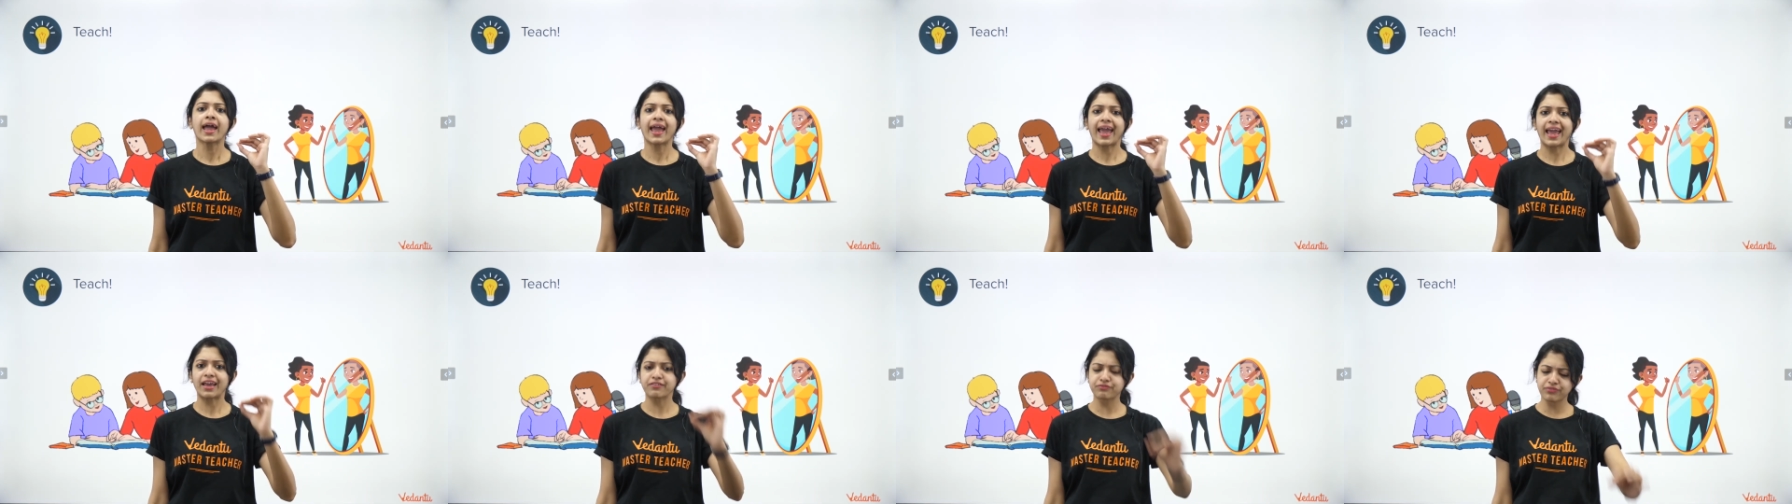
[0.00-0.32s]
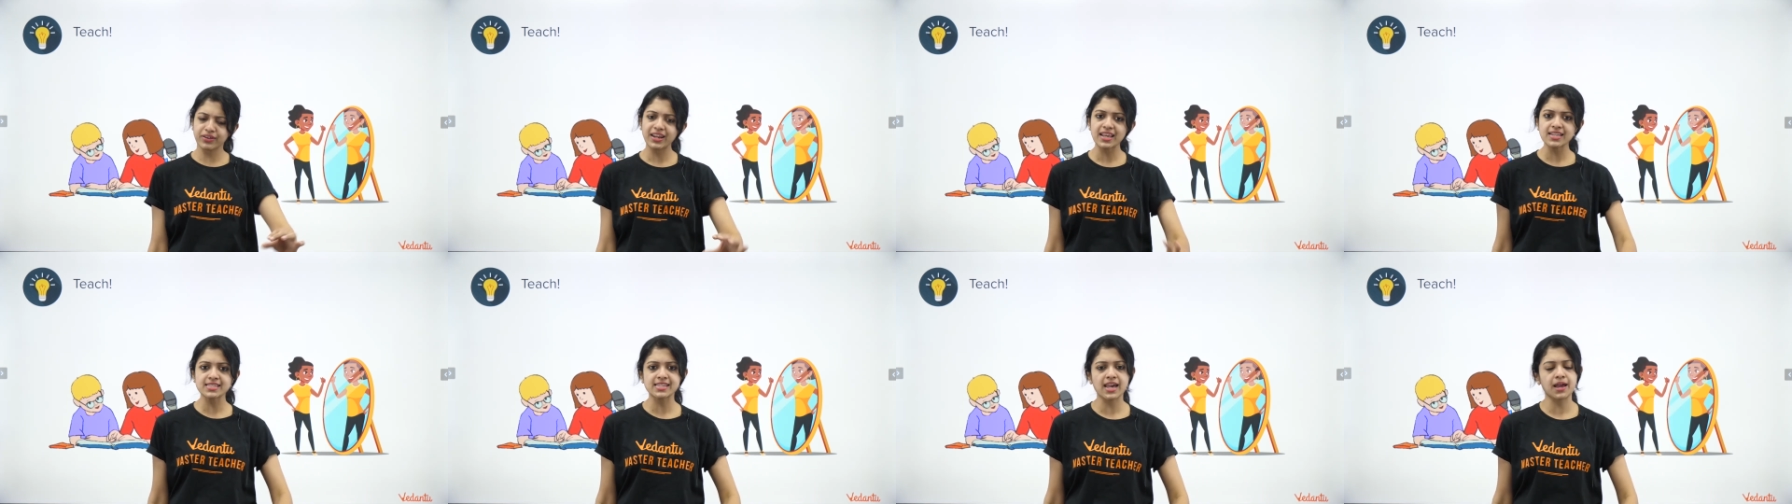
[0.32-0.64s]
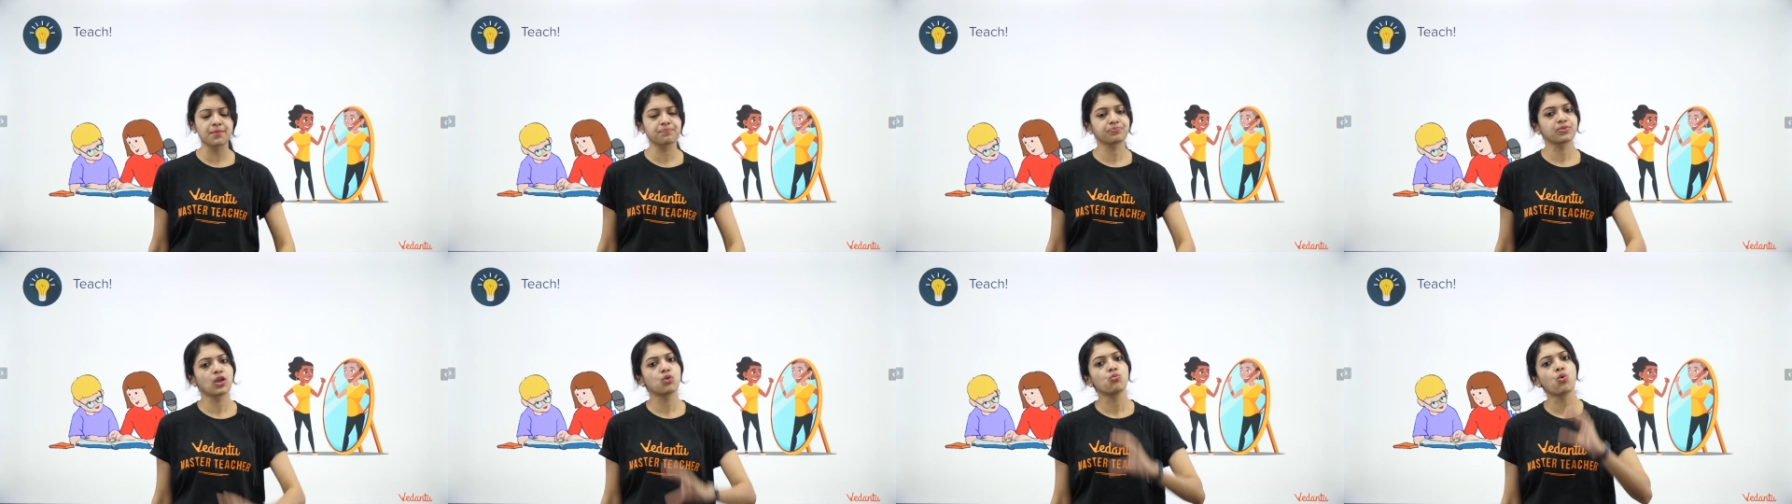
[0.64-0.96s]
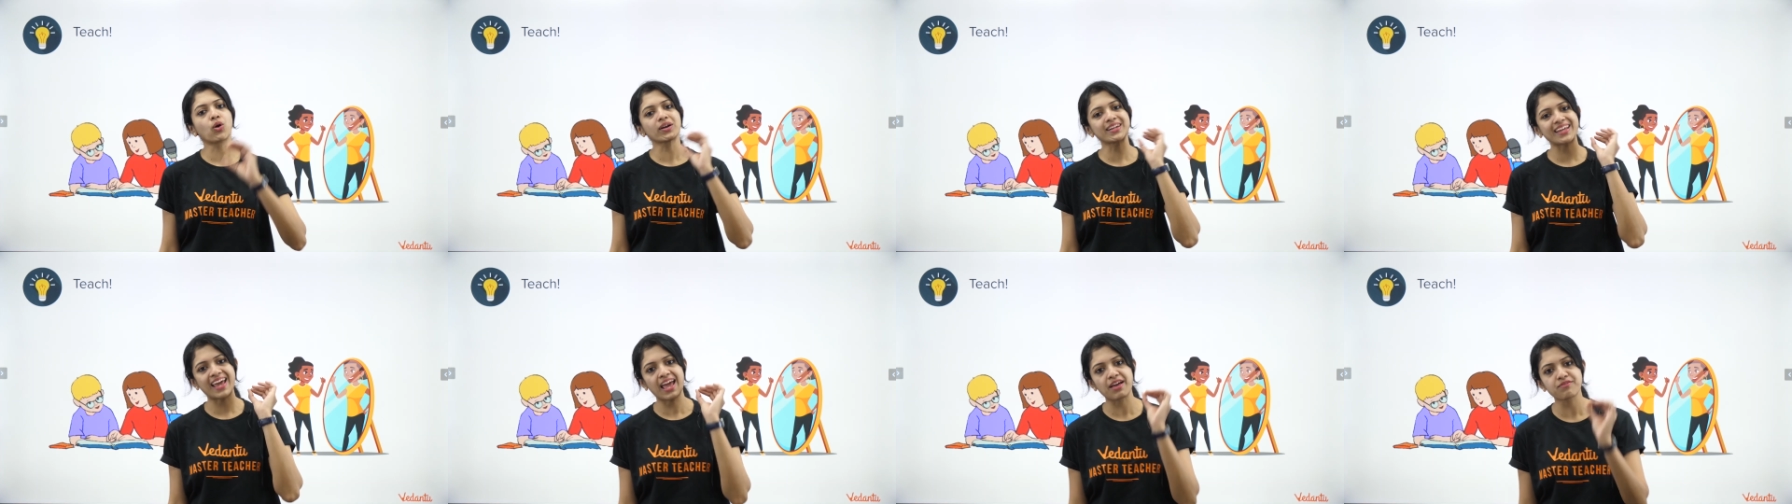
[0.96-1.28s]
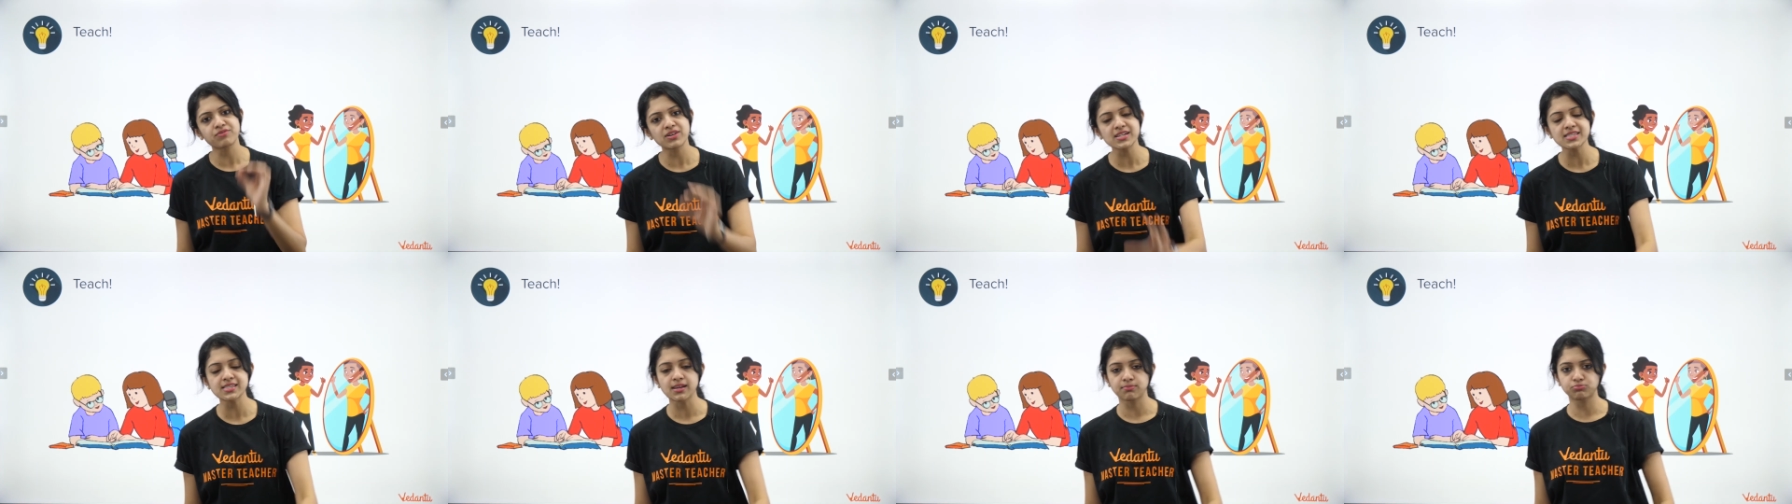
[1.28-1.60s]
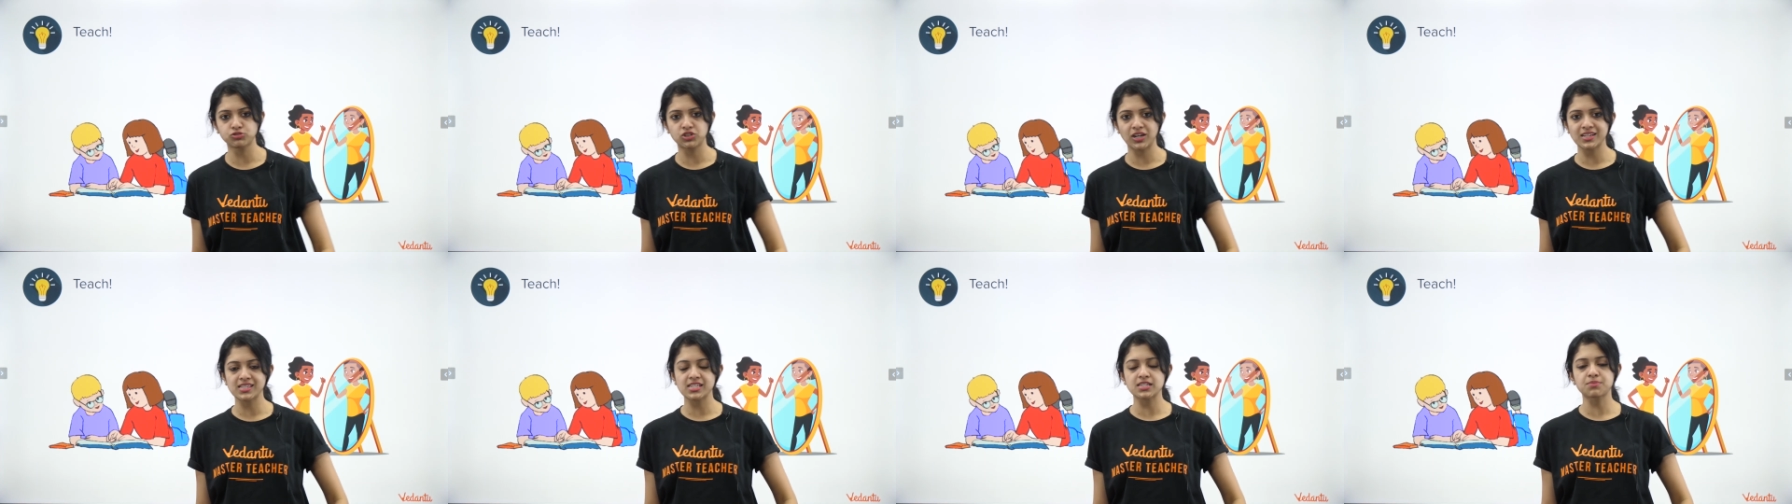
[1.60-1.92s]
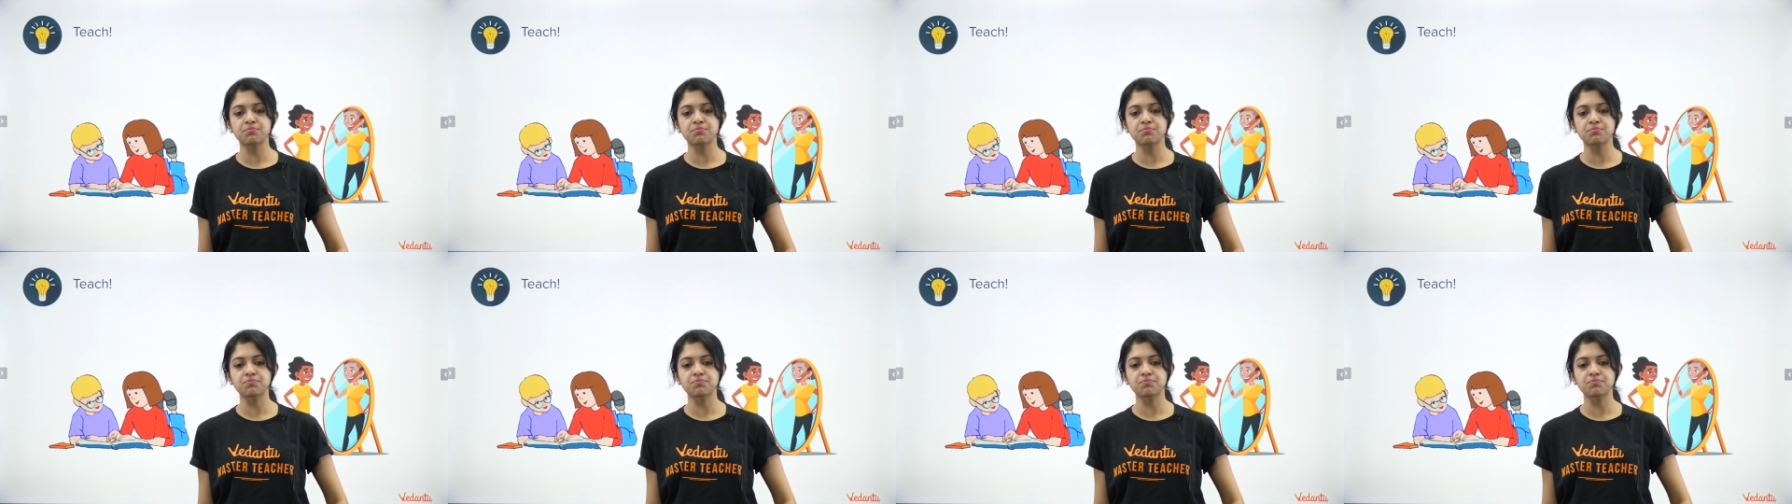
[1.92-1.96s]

every time, whatever subject